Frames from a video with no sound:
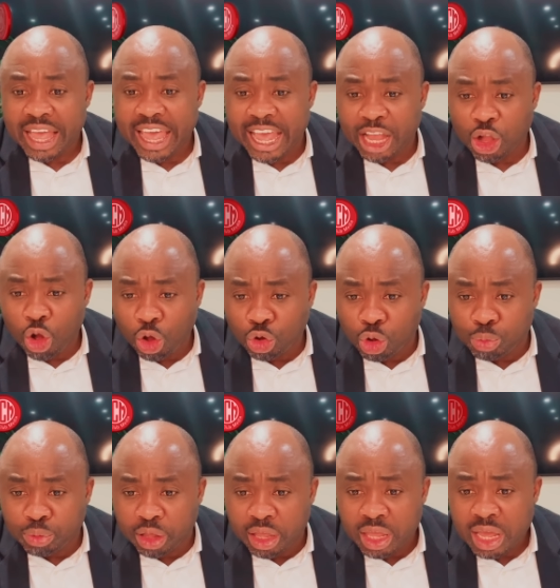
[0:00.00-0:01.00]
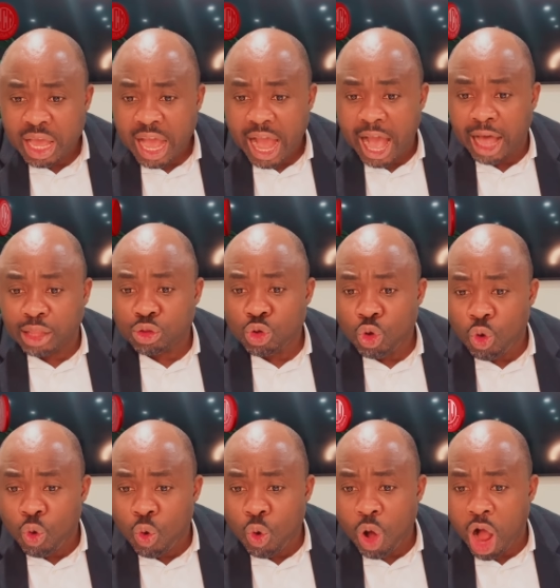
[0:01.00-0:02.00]
economy and
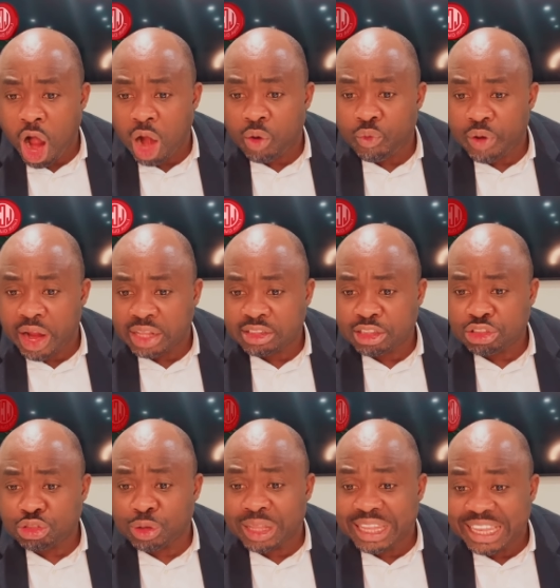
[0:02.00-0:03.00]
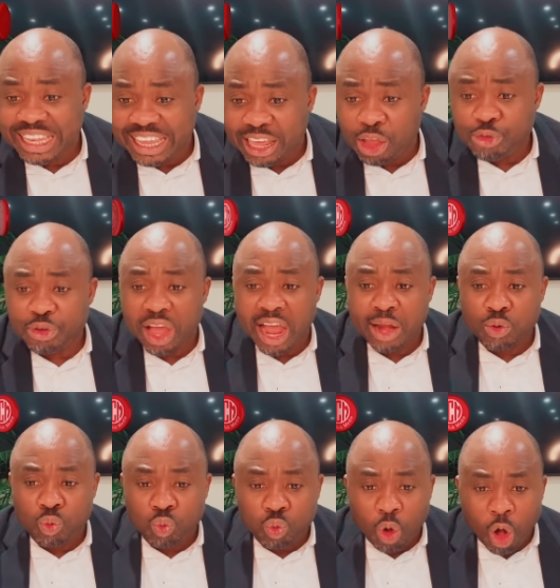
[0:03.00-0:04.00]
who are ready to live
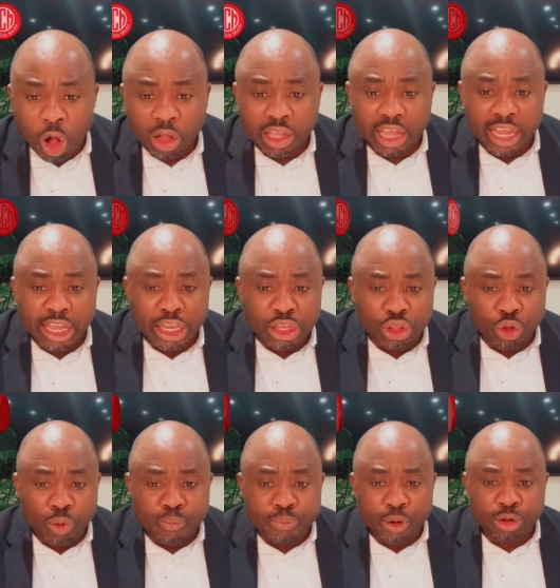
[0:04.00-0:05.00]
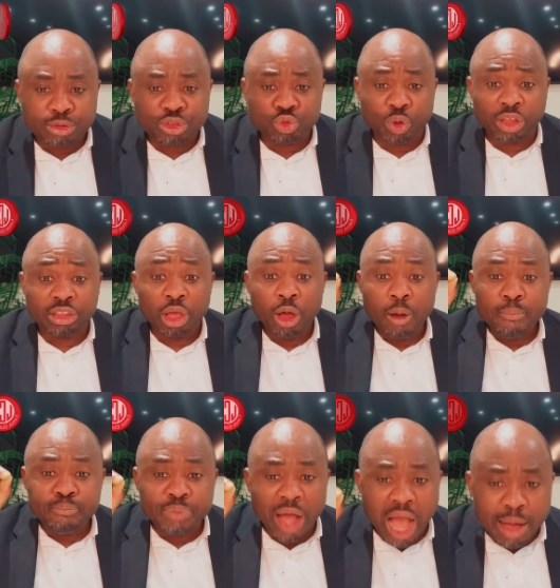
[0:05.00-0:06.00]
and work in New Brunswick
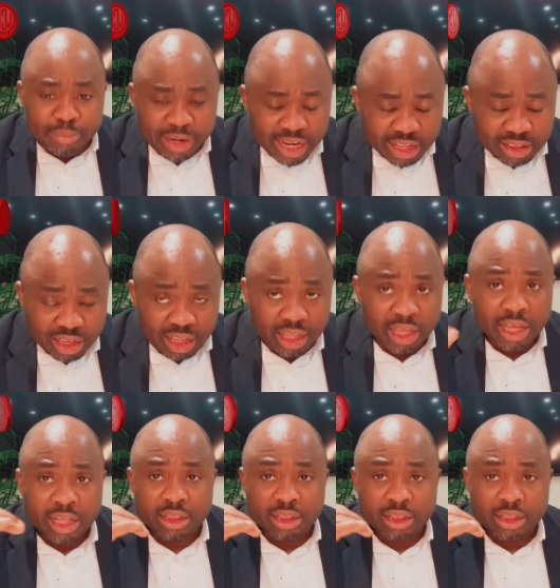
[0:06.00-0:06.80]
permanently.